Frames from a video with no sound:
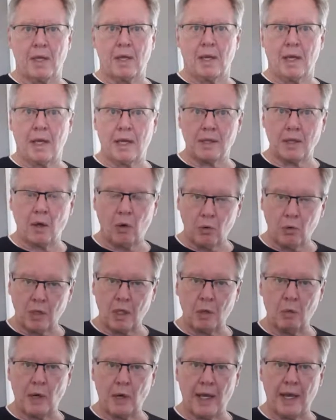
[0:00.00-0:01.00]
And the only
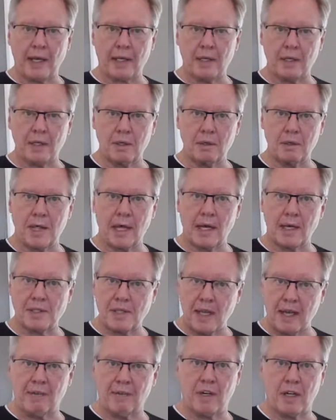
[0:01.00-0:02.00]
way I can do that is
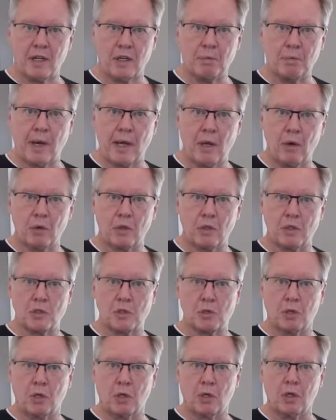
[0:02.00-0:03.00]
have it under my own
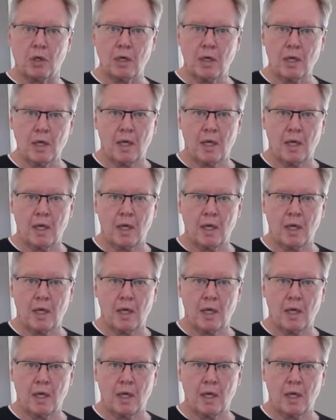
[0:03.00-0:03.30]
control.